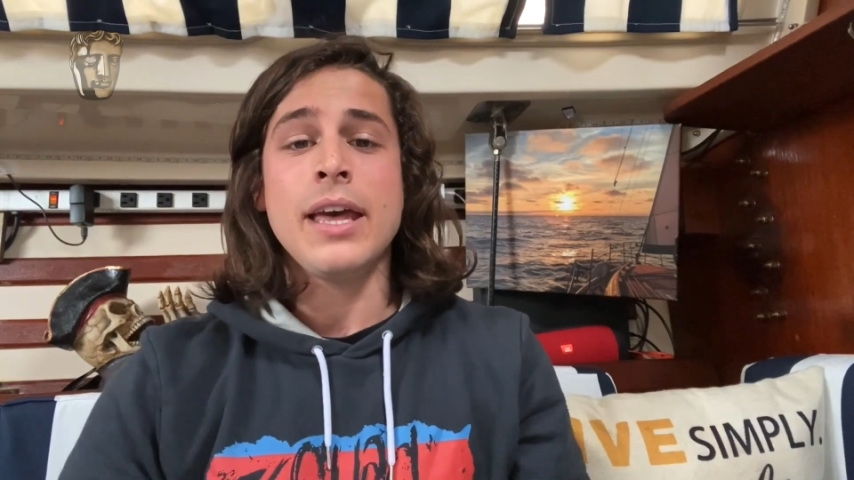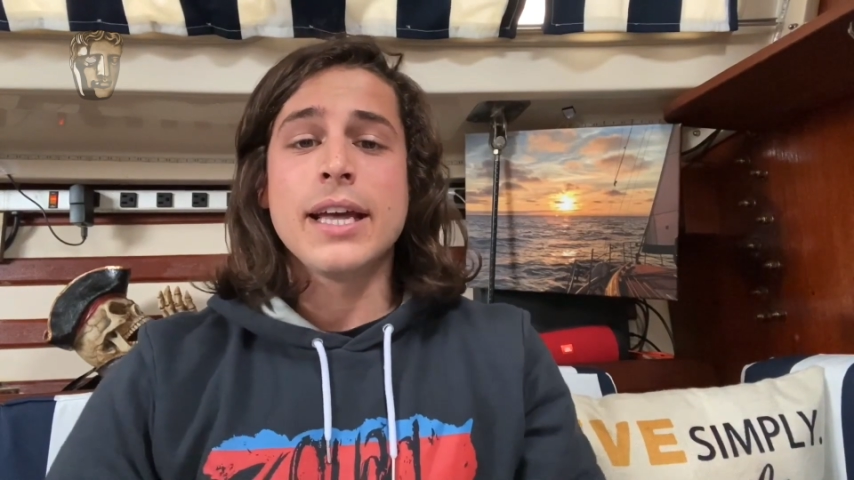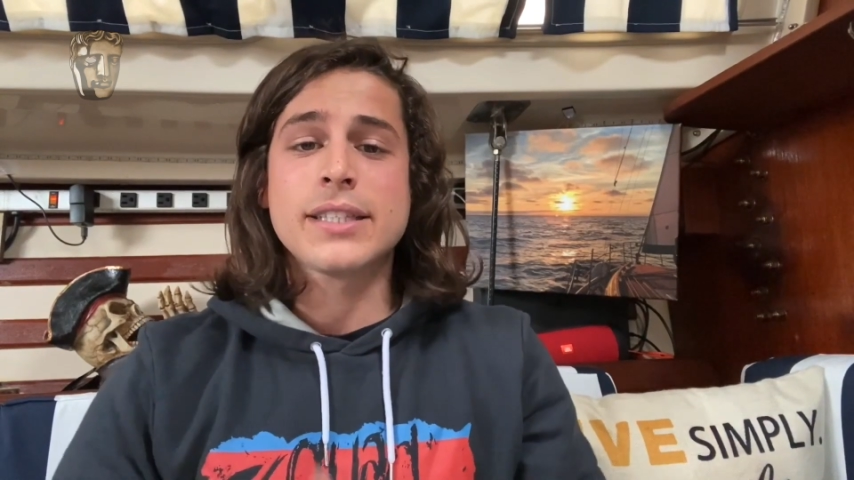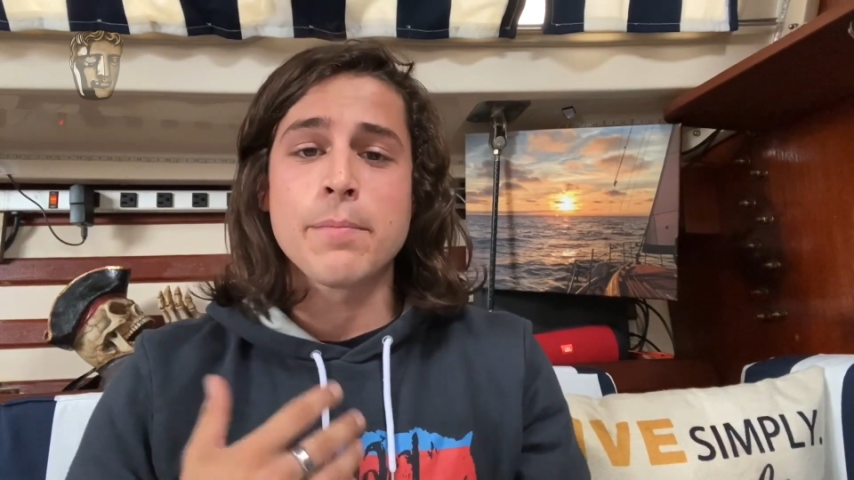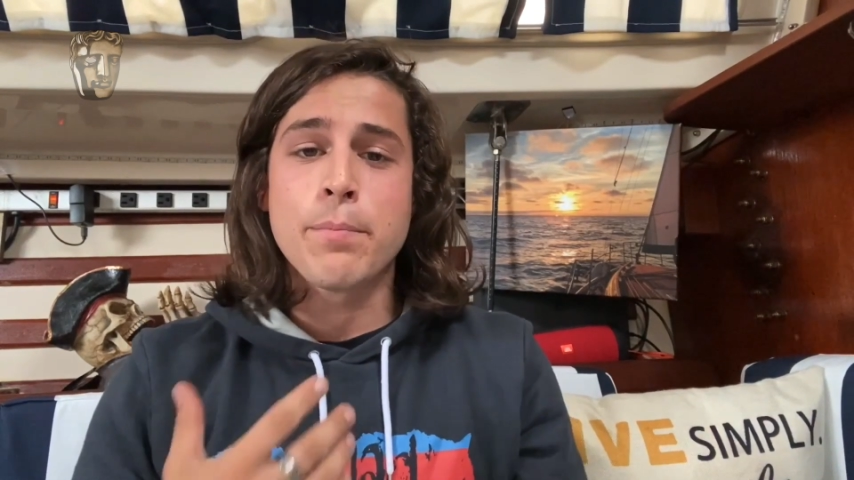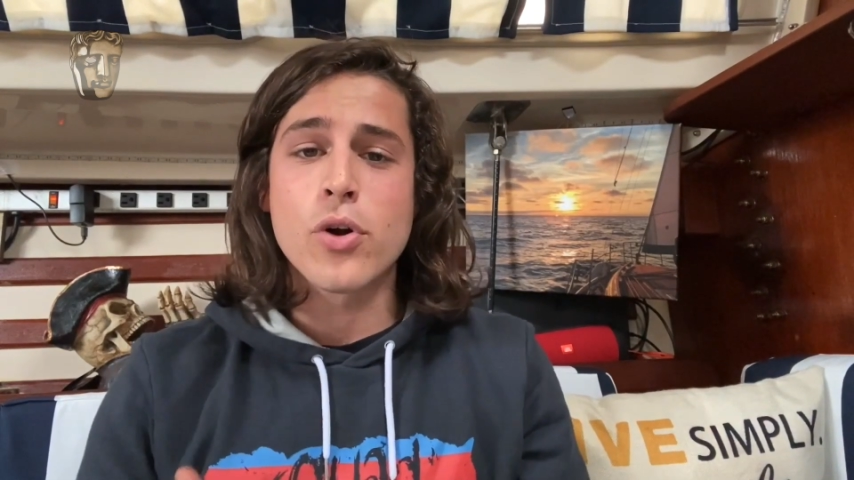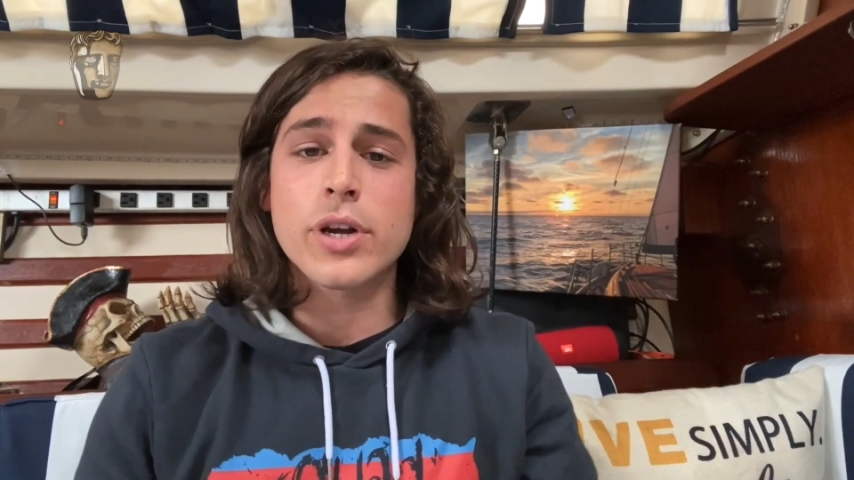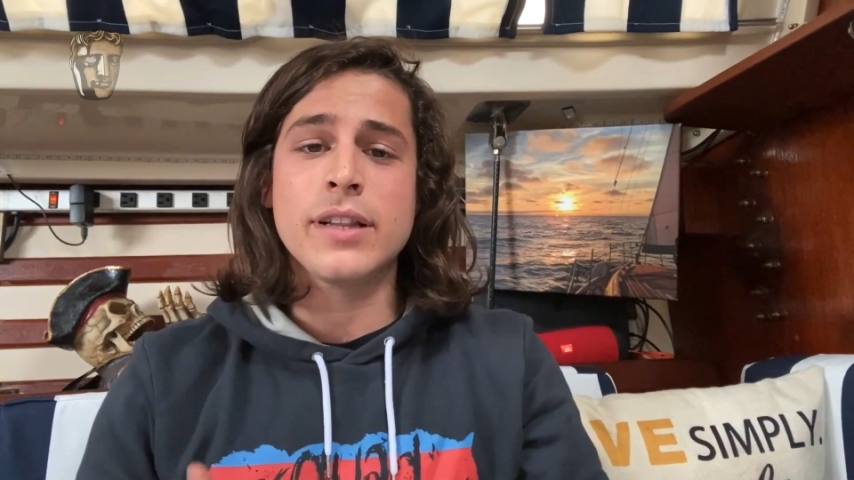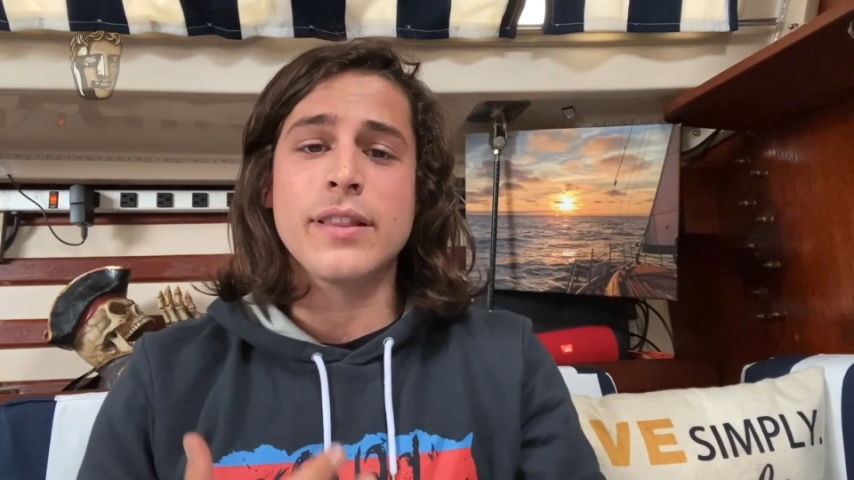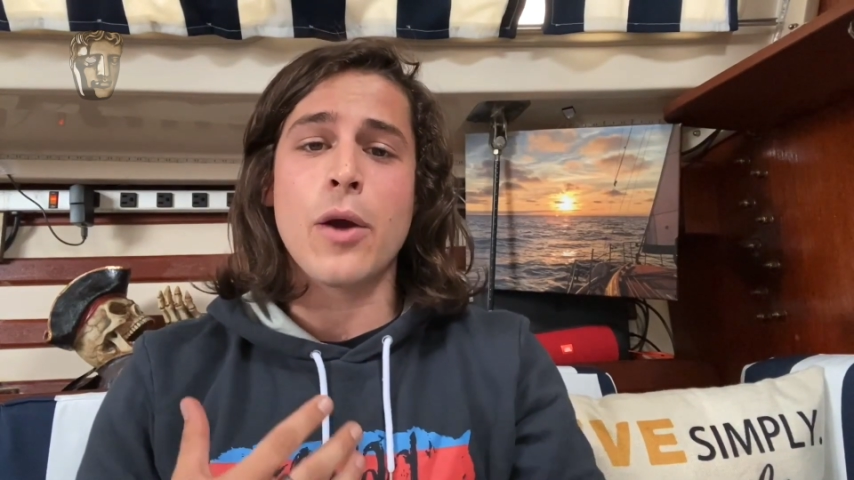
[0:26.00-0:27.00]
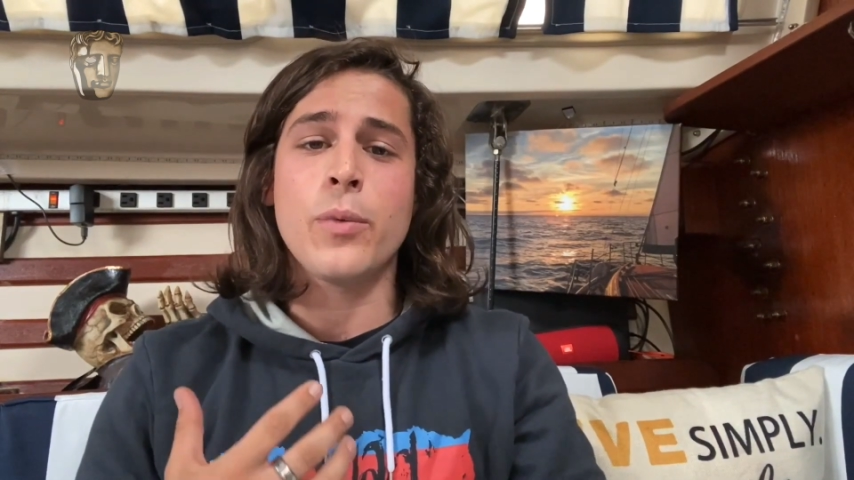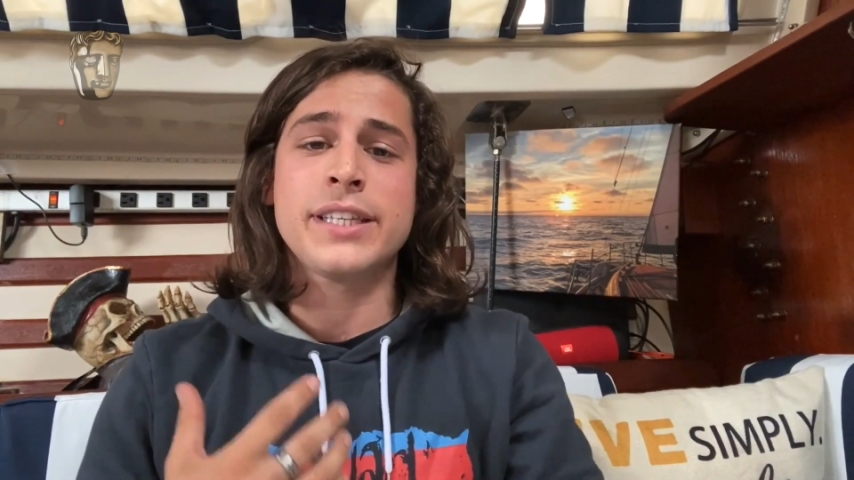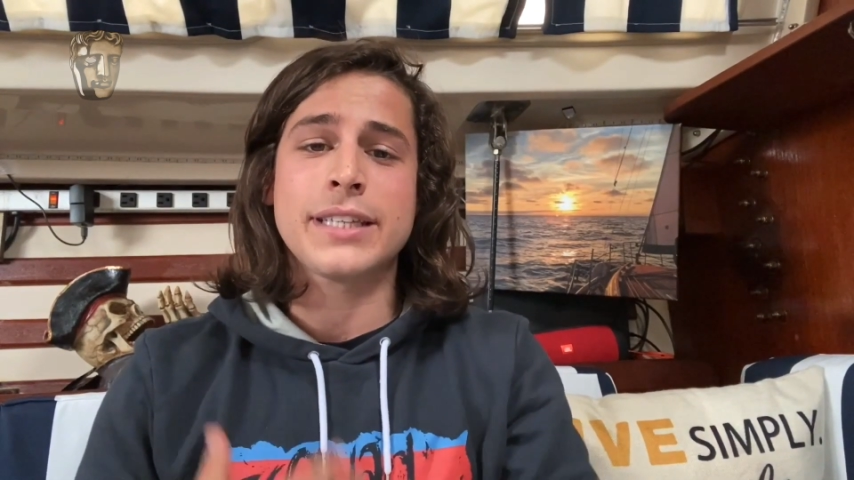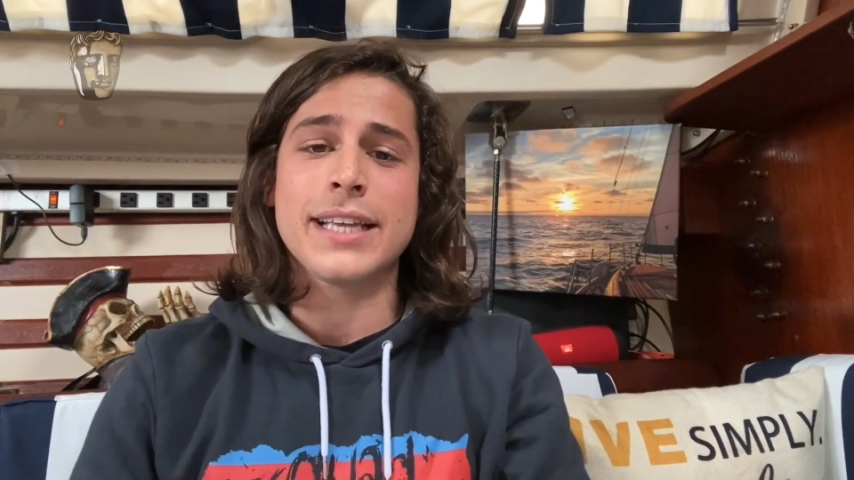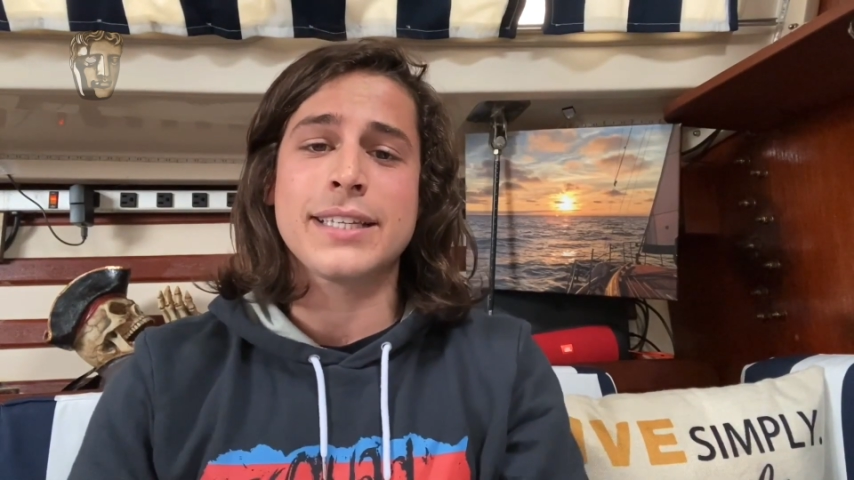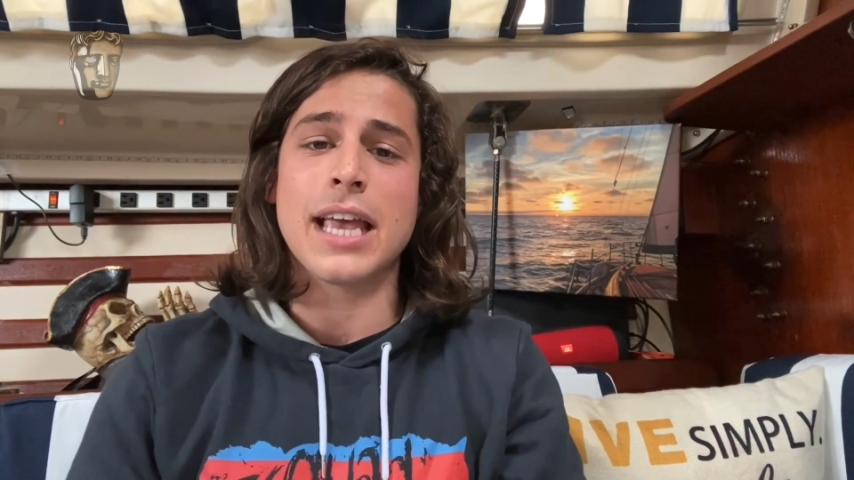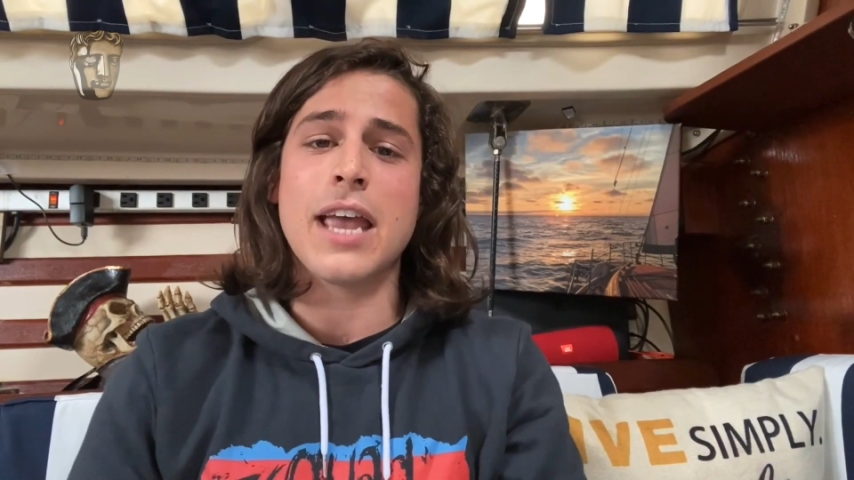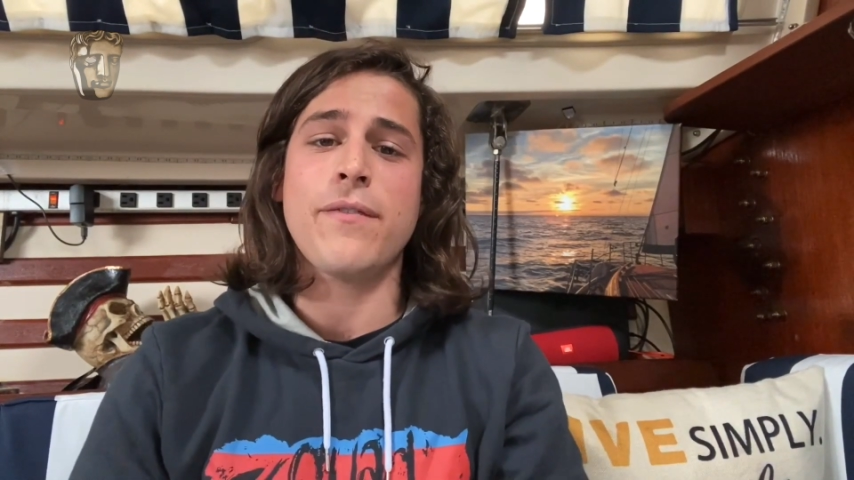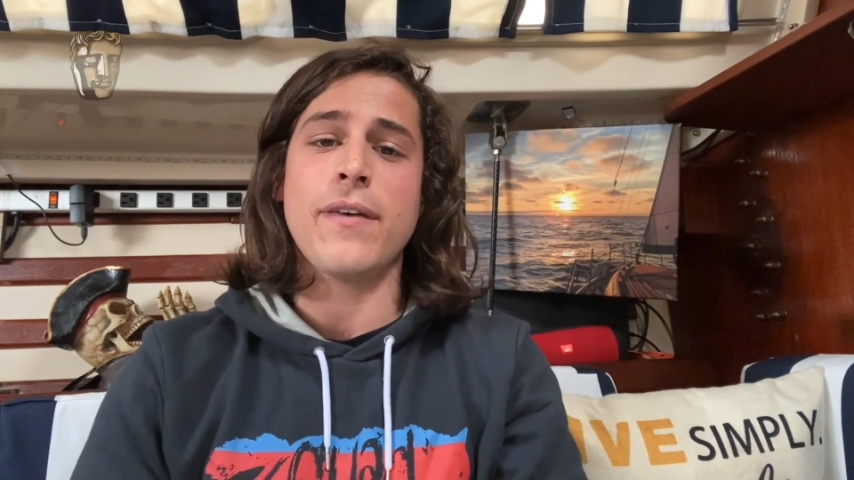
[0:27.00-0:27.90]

It's important that we stay safe